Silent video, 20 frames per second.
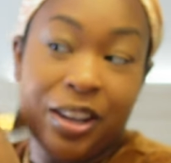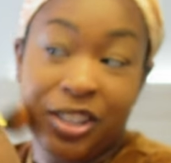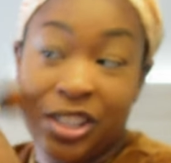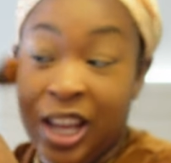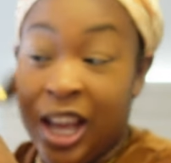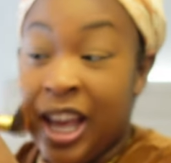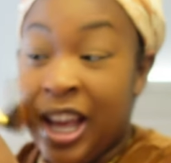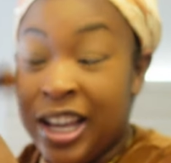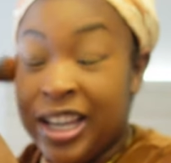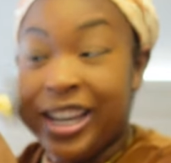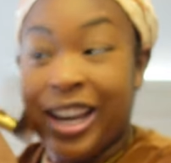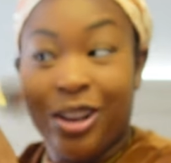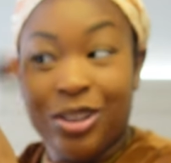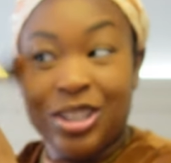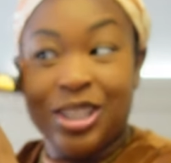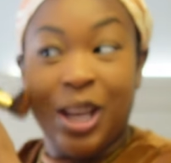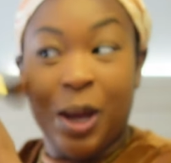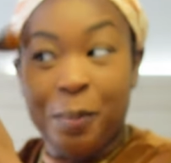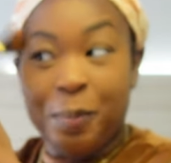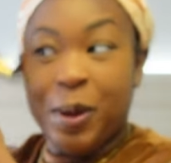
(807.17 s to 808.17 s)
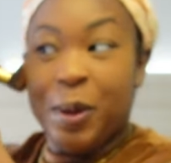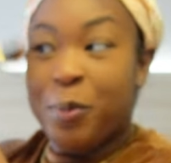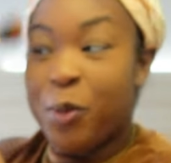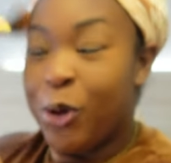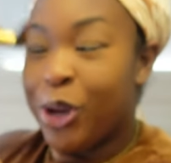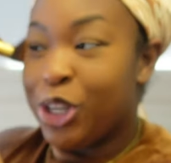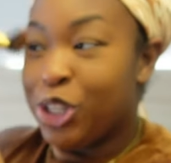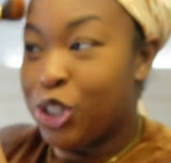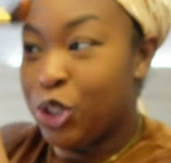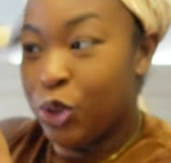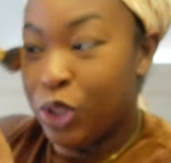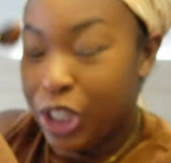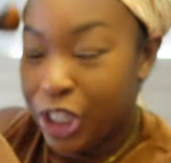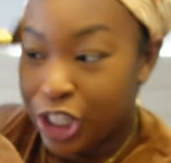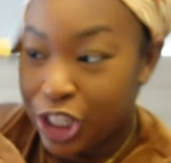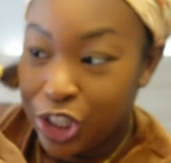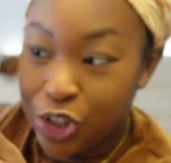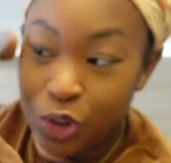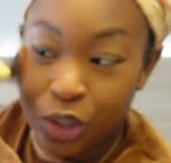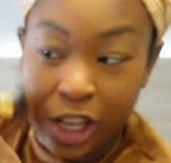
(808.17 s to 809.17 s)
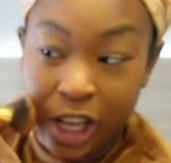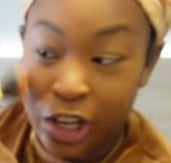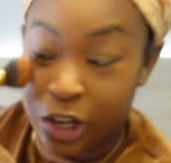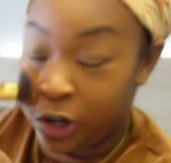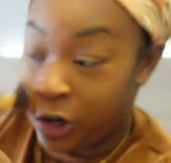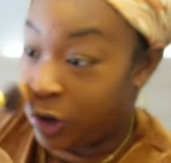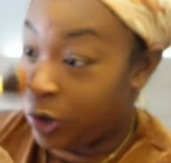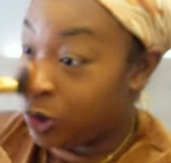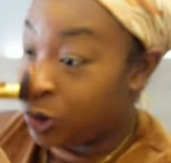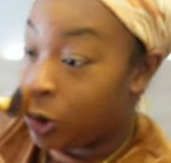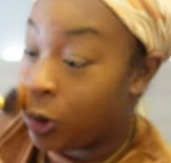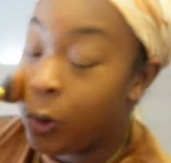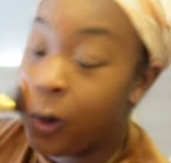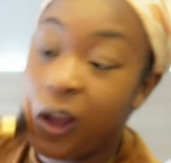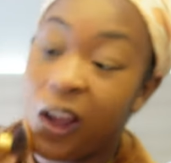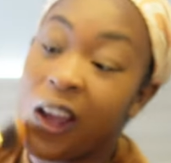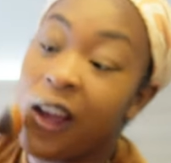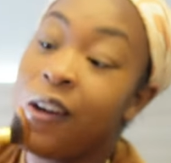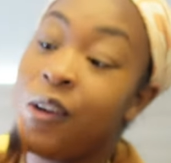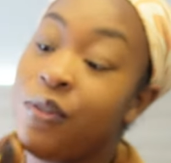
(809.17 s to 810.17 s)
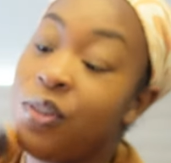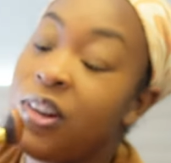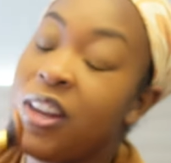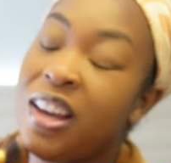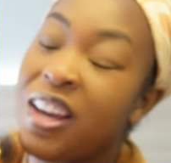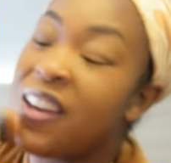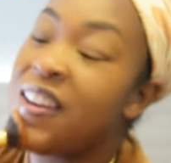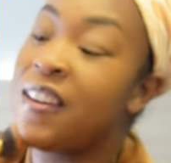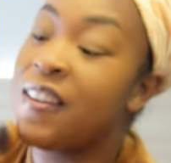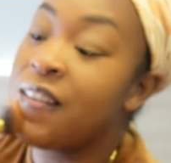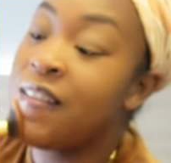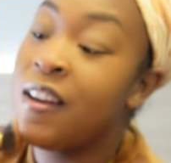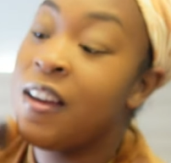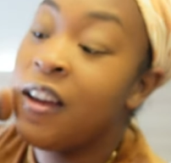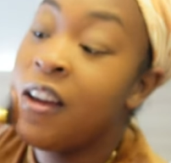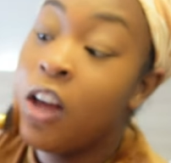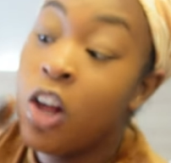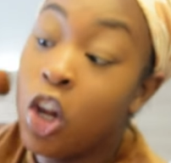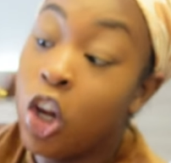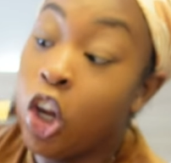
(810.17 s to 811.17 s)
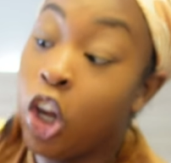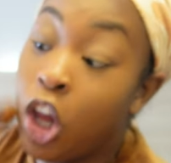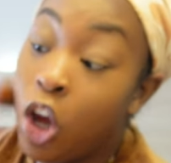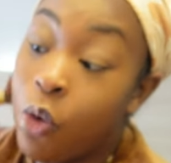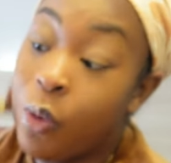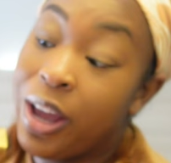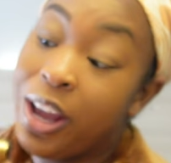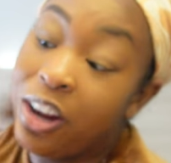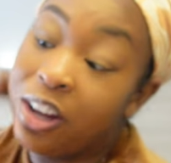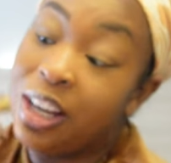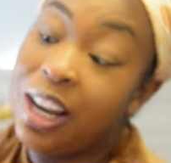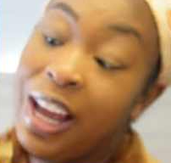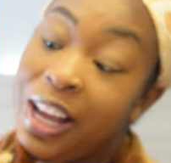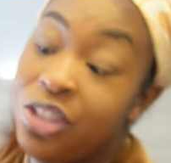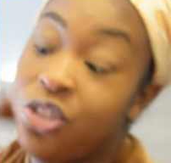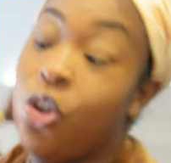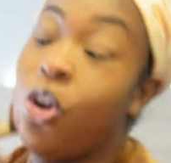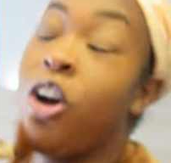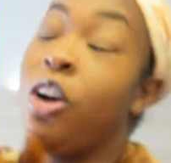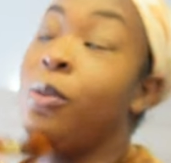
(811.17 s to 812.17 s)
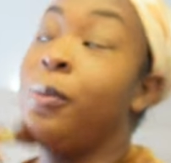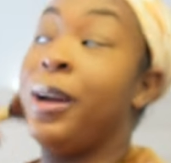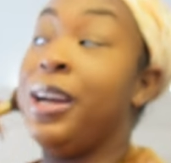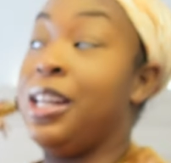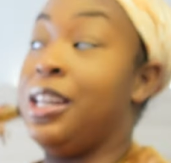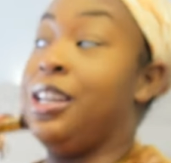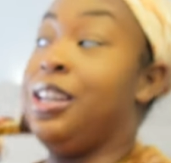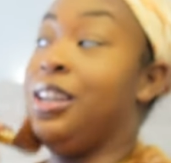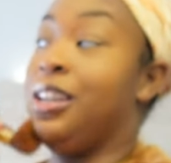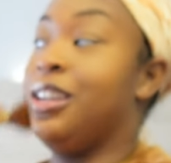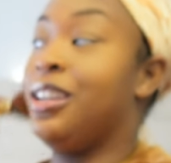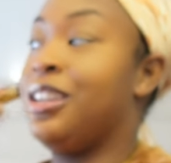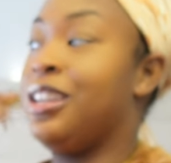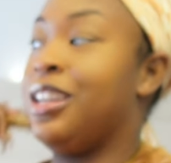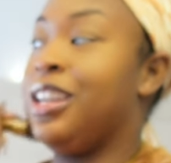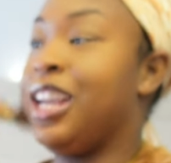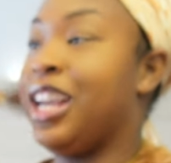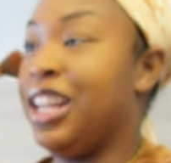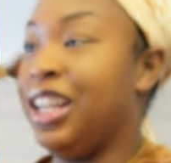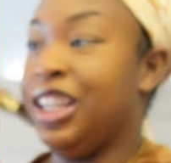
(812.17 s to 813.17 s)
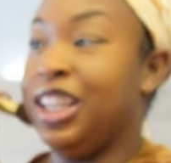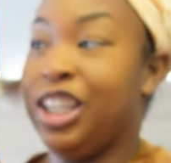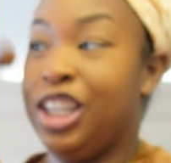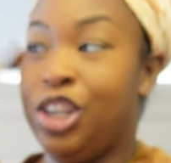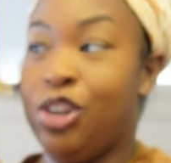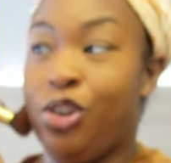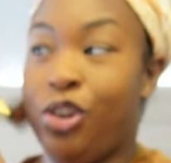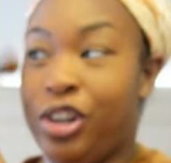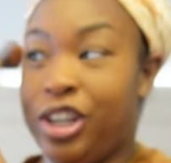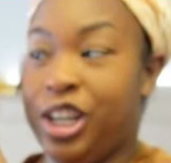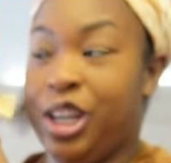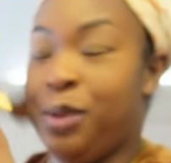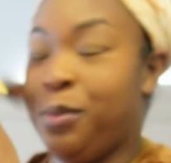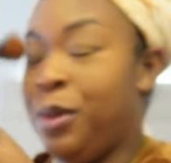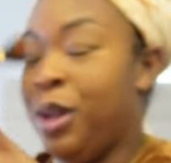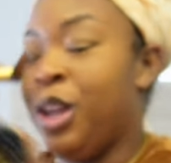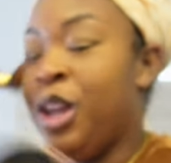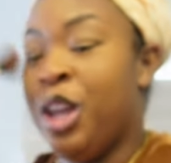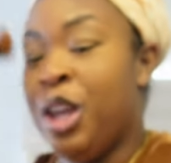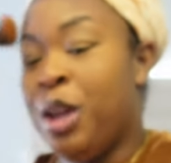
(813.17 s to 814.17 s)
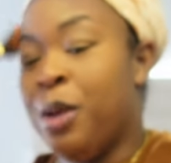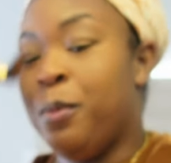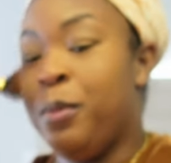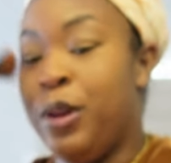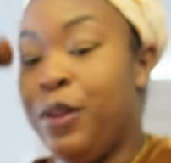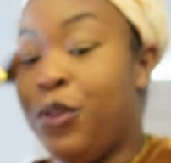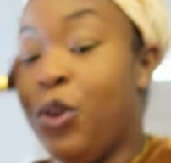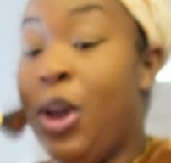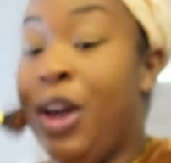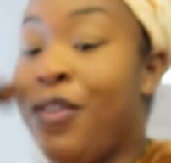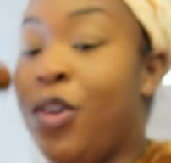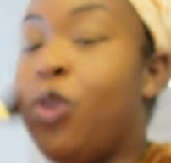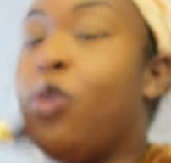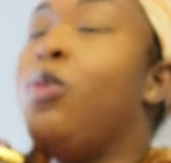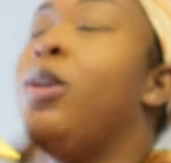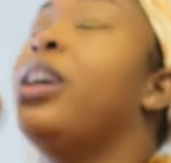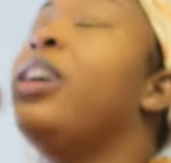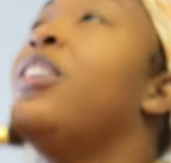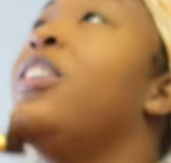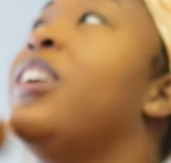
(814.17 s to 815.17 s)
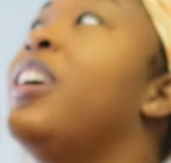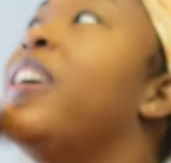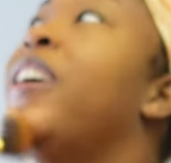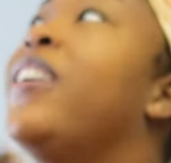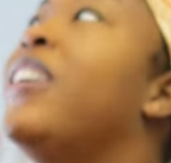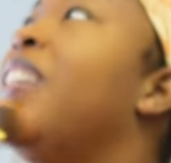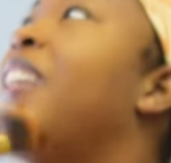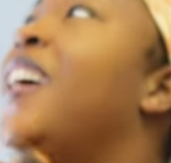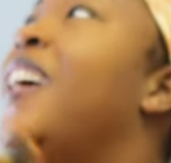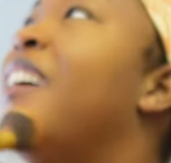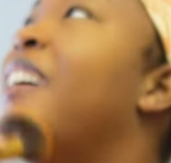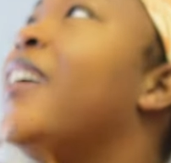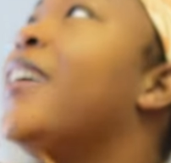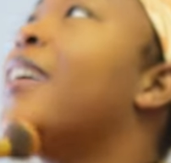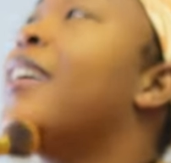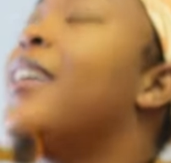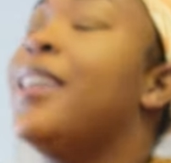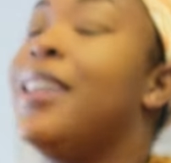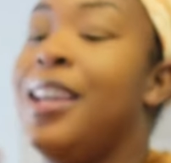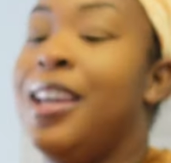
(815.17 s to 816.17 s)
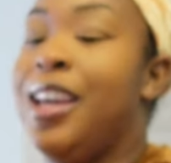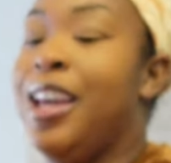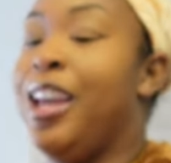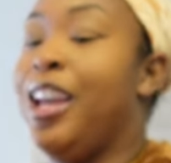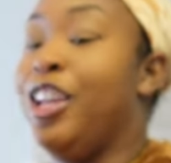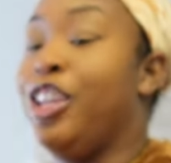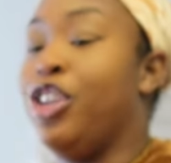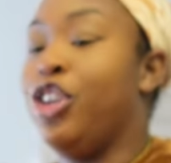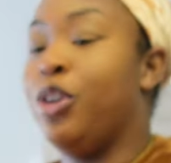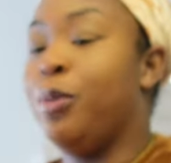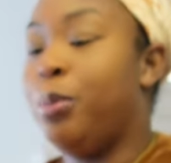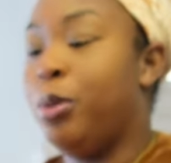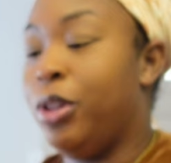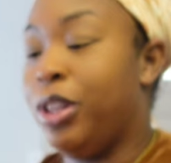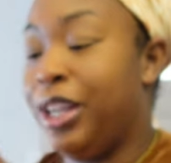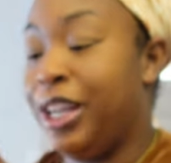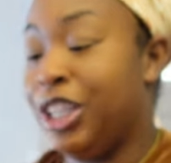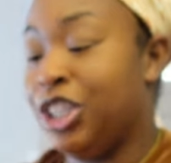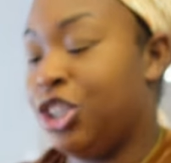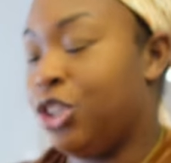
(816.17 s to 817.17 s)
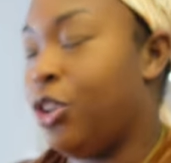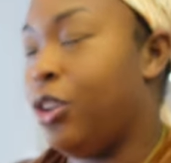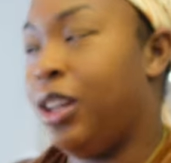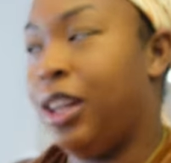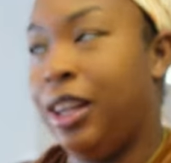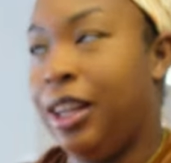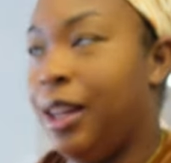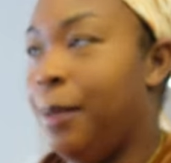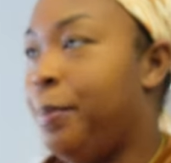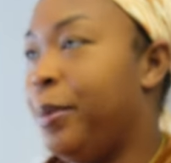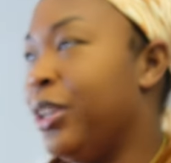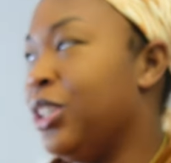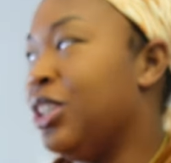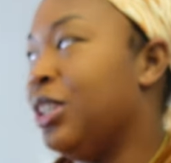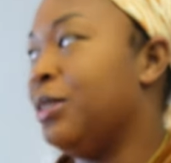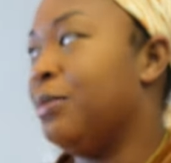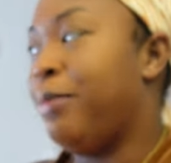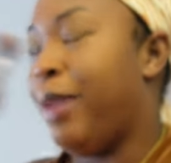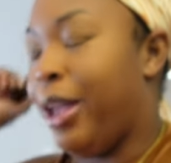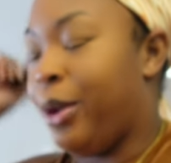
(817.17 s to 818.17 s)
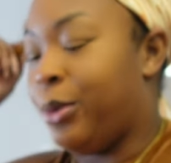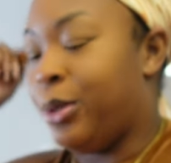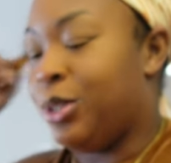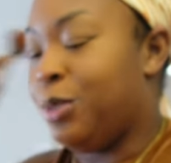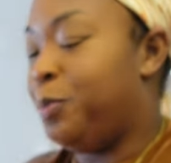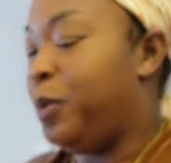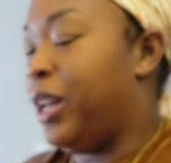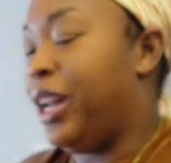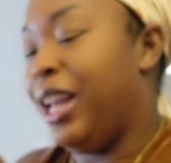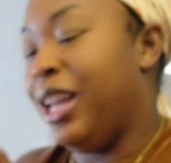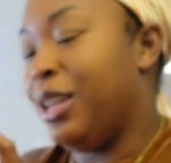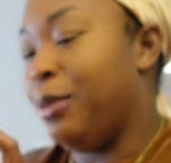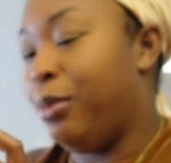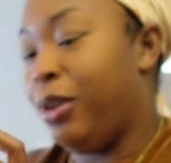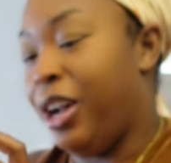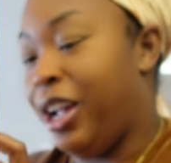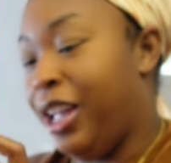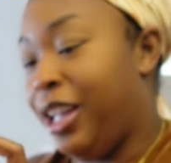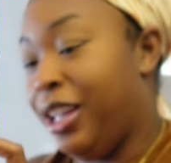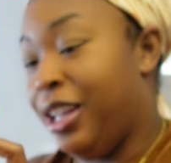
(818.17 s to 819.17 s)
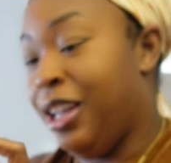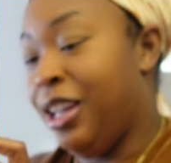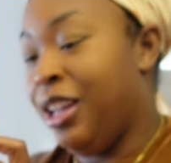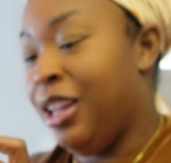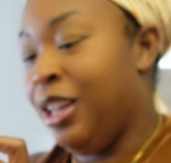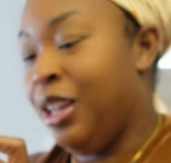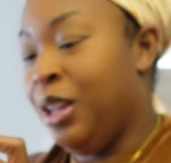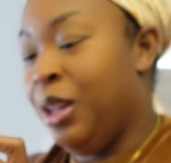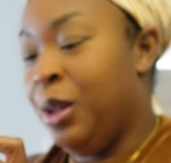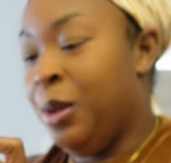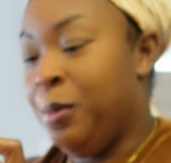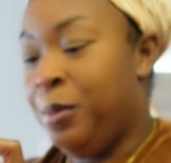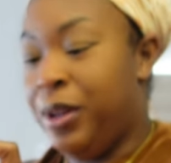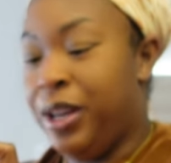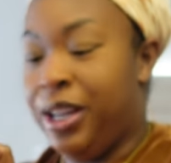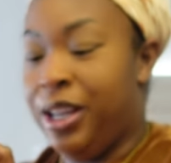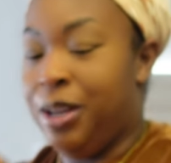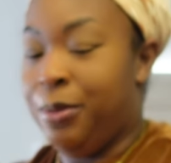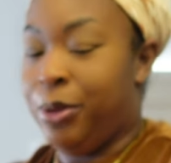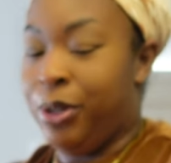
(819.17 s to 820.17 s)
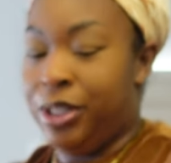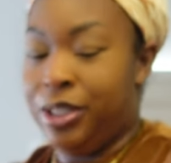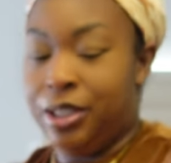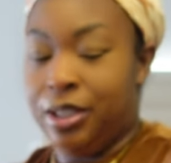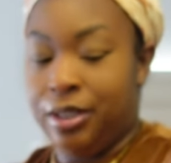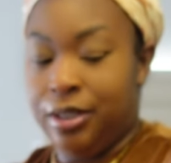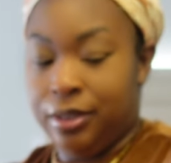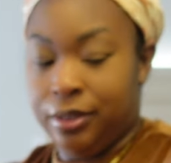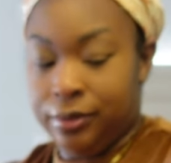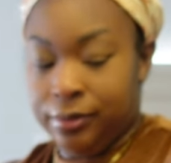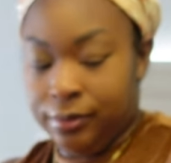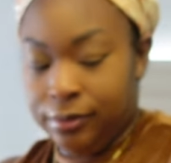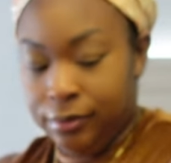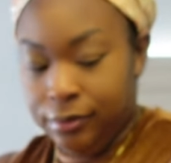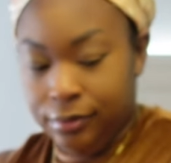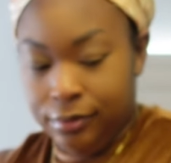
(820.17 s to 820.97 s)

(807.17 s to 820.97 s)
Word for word: hairs. Now some people it do look cute. Like girls who have like low hairlines already, mm -hmm. it mm-hmm. look cute on them. But if you have a regular hairline and you're pulling that shit, push it backwards, put it in the braid. Put it in the ponytail.